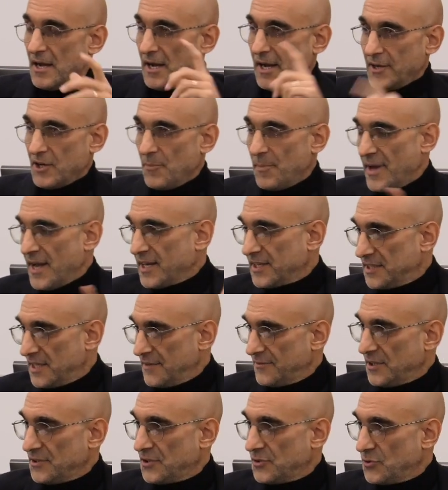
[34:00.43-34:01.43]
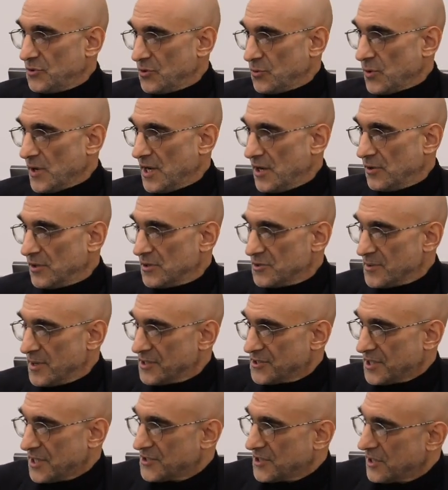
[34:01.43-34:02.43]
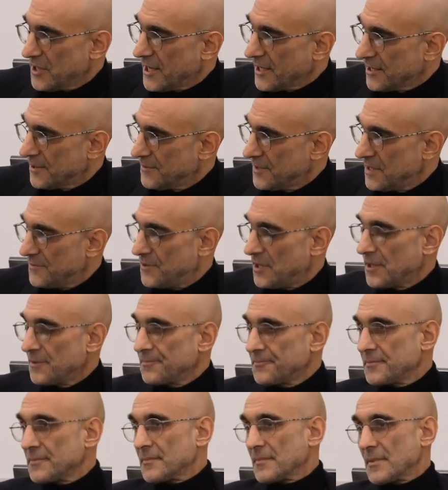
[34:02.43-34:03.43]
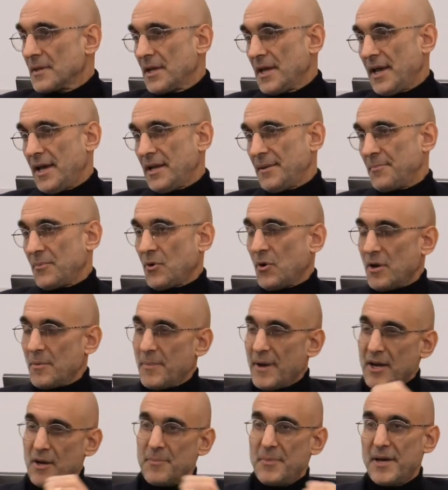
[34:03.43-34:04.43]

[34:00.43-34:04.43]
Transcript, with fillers: I go back in the evening to do the round. It was about 6 o'clock in the evening. And I'm going by her